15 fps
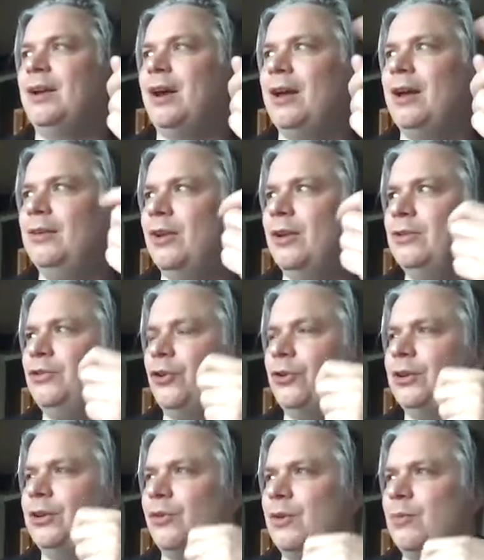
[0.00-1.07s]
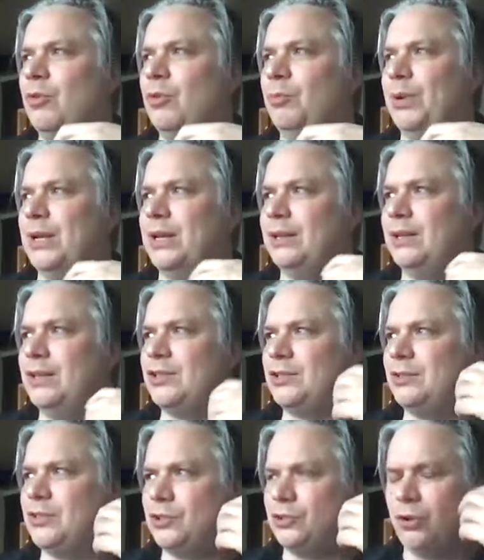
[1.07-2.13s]
and Johnny Greenwood being
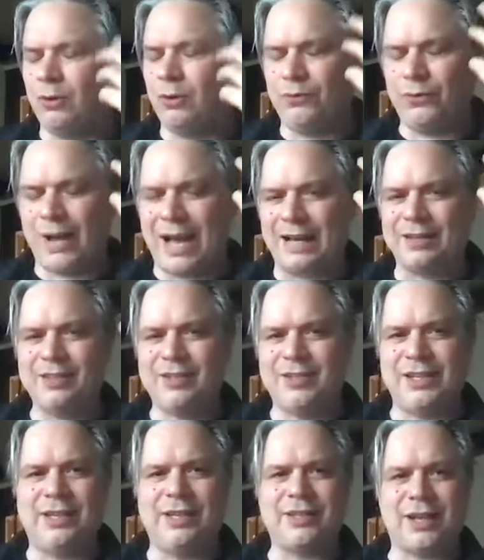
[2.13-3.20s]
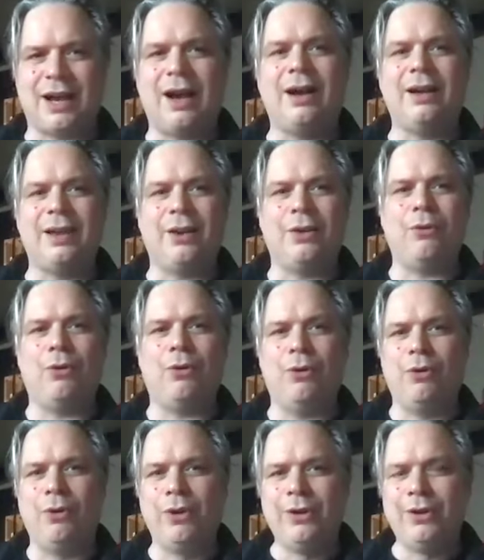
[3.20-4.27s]
this sort of anti-guitar
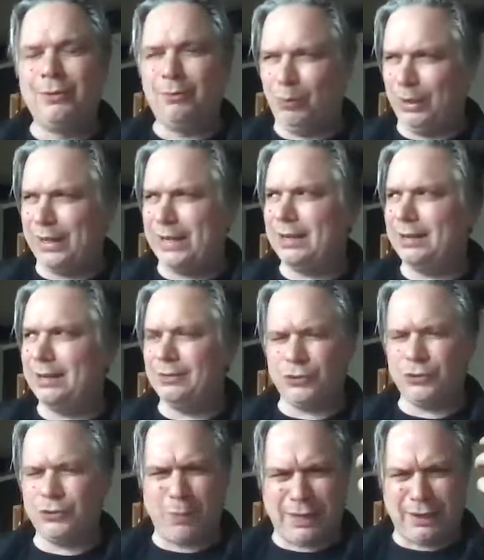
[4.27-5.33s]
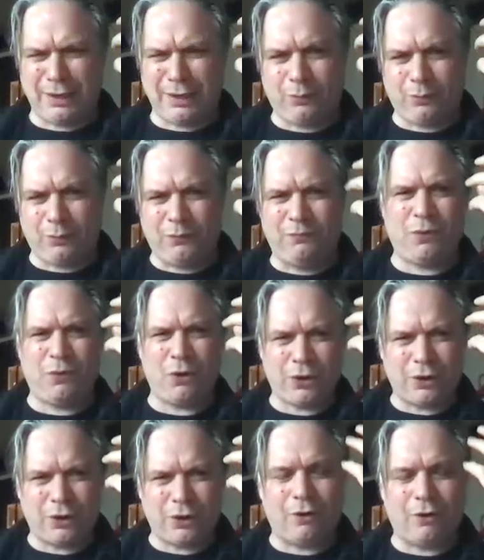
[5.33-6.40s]
hero, playing, just making a lot of
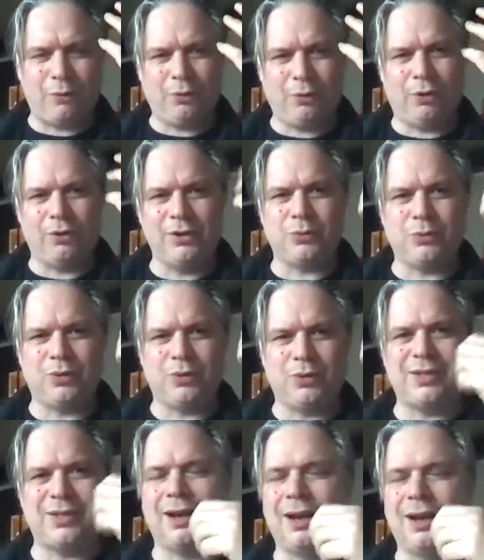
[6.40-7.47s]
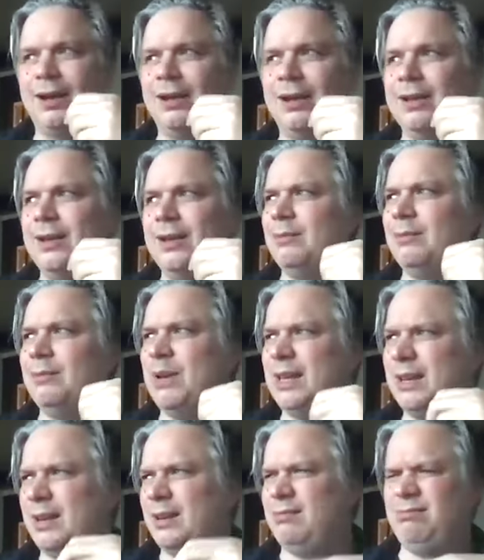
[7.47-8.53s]
fucking horrible noise with the guitar,
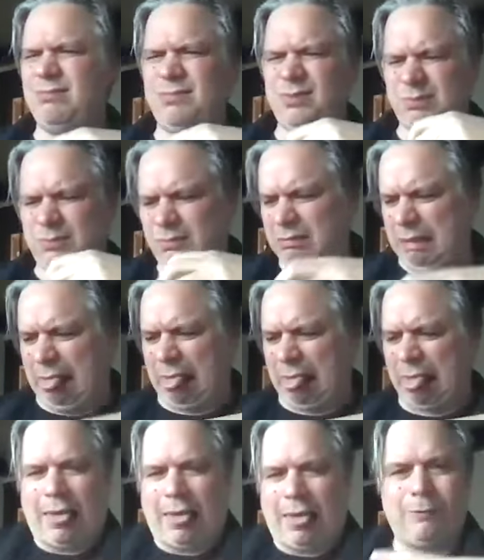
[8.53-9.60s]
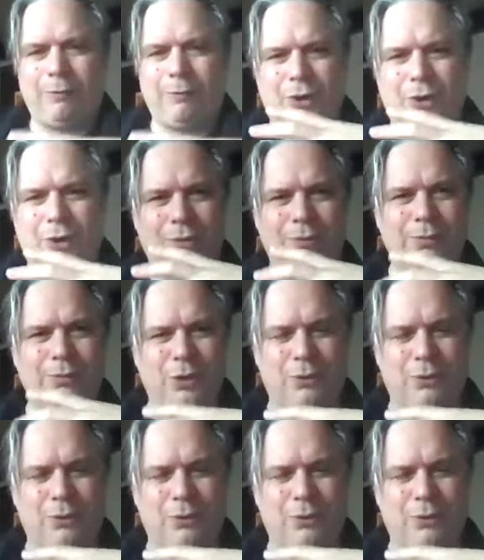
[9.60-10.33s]
making it all